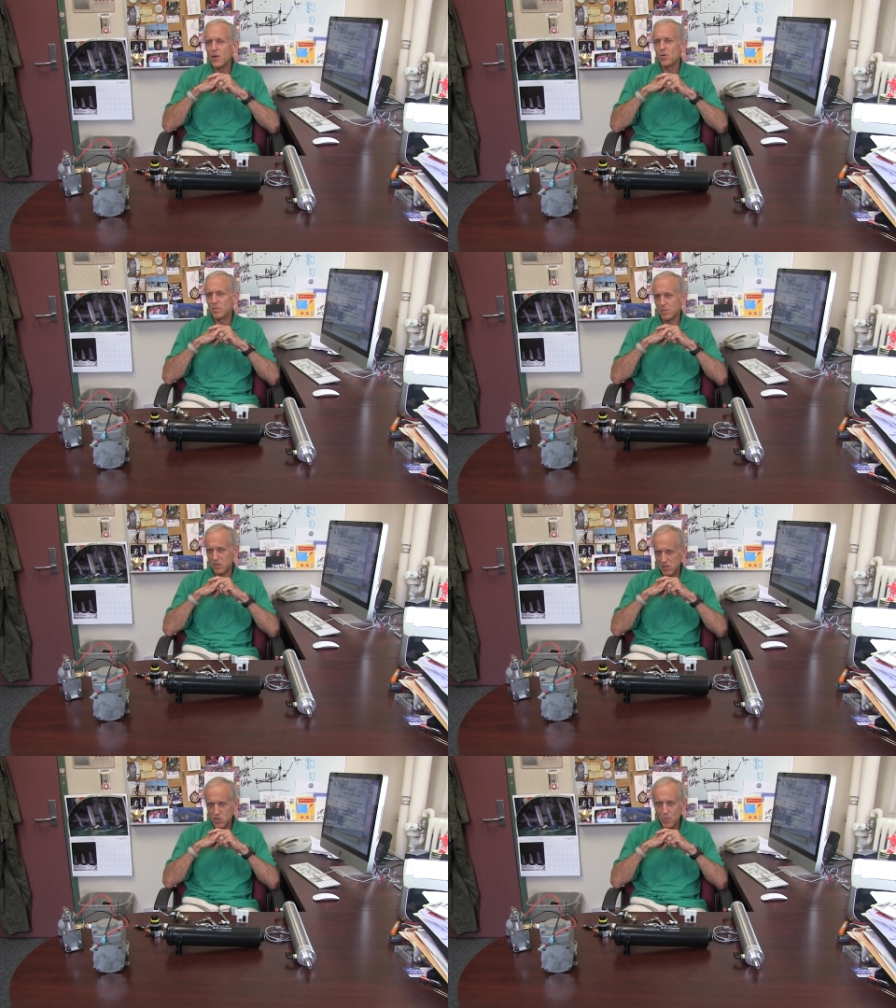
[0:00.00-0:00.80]
though when
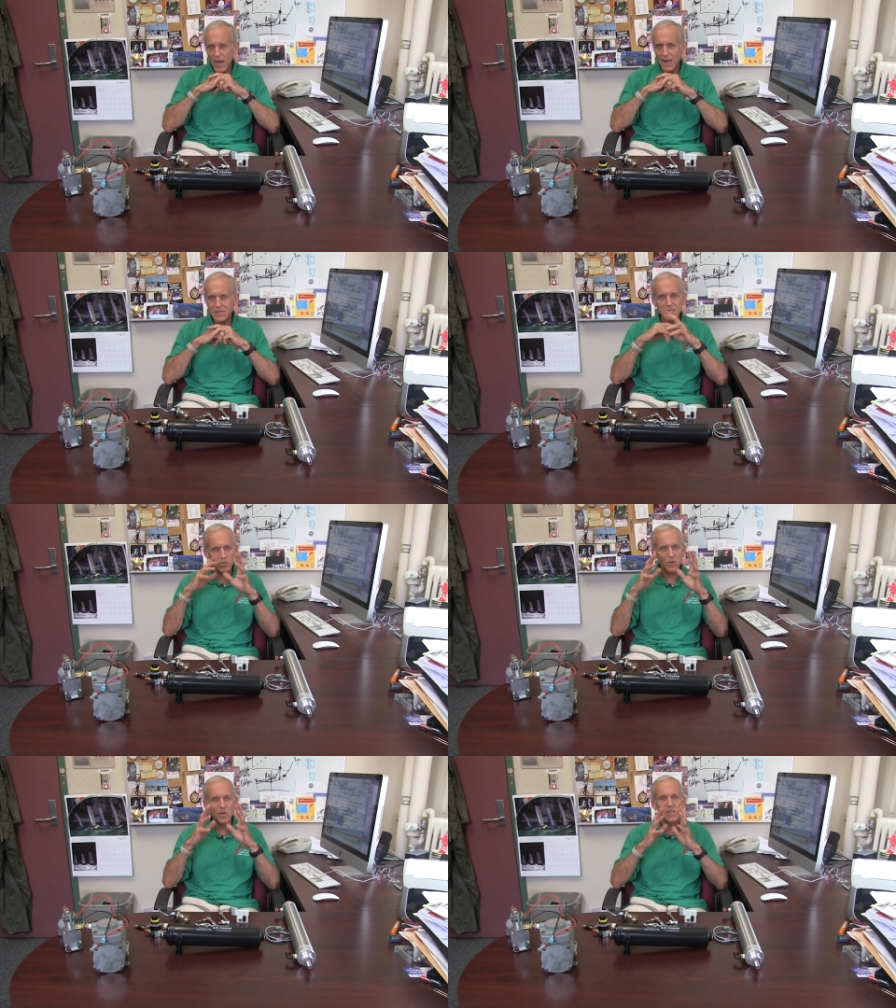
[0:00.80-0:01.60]
people use pneumatics. And
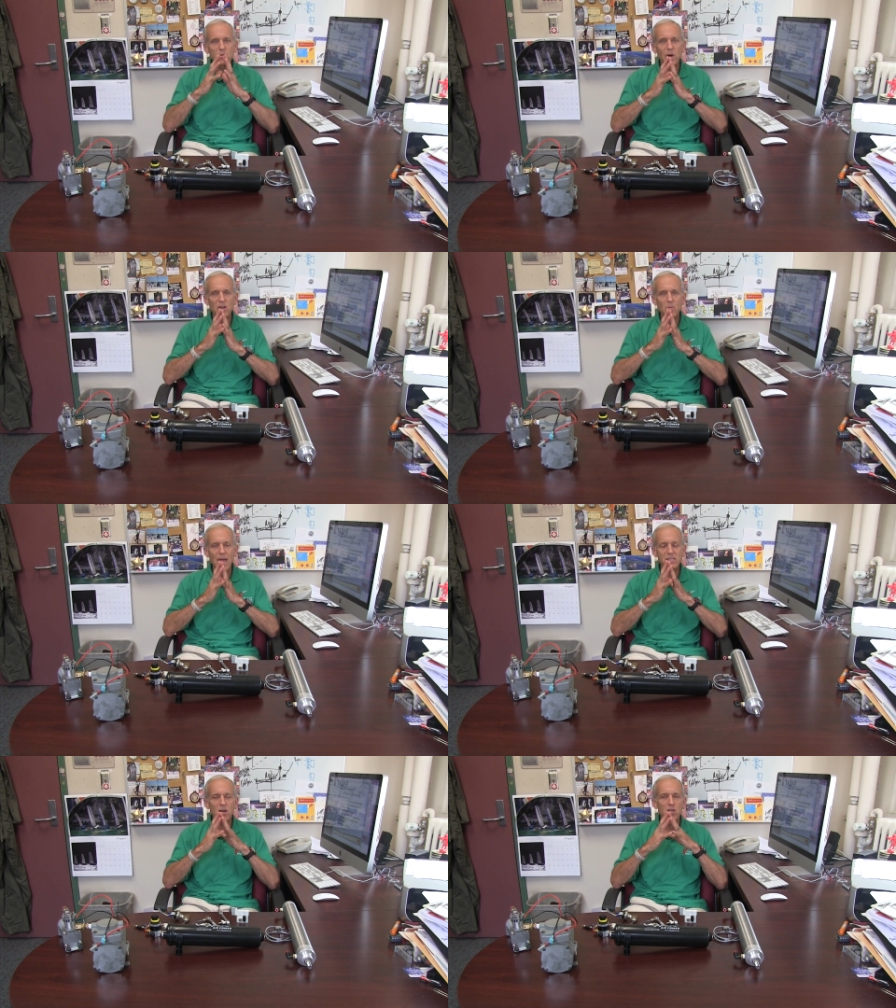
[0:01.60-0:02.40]
it's one reason why
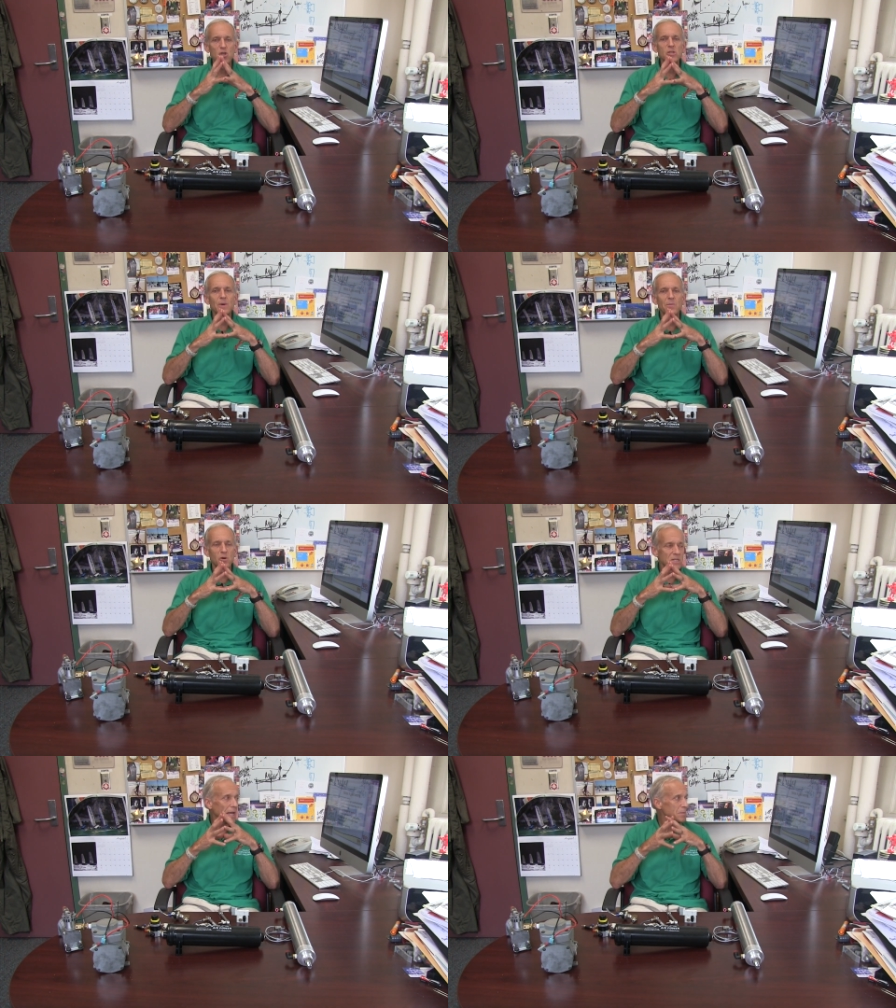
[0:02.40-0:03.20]
pneumatics aren't used by
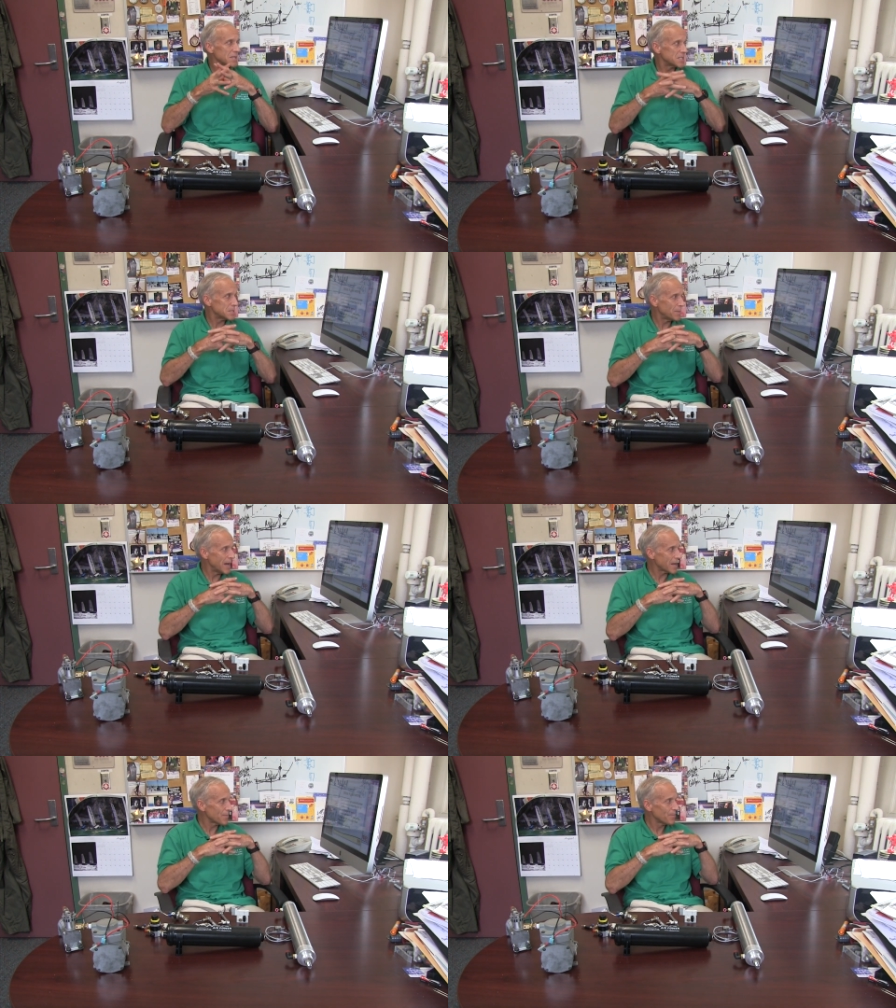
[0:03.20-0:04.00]
more teams, I
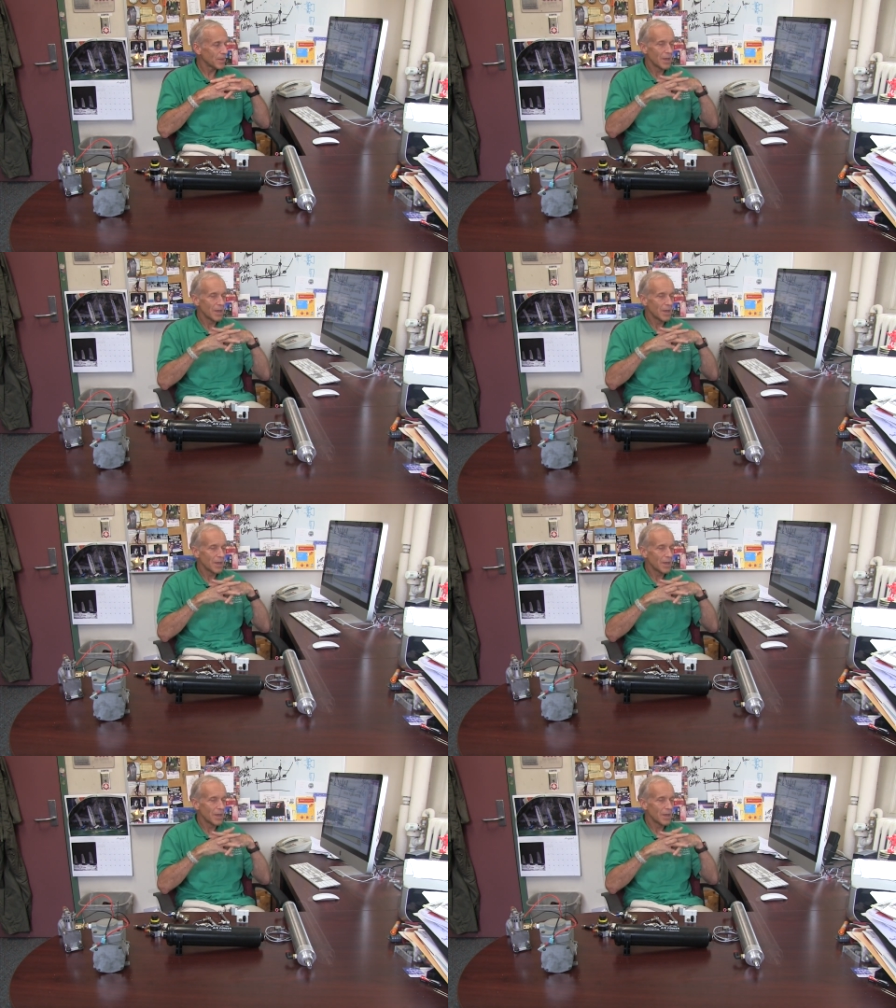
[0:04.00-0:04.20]
suspect.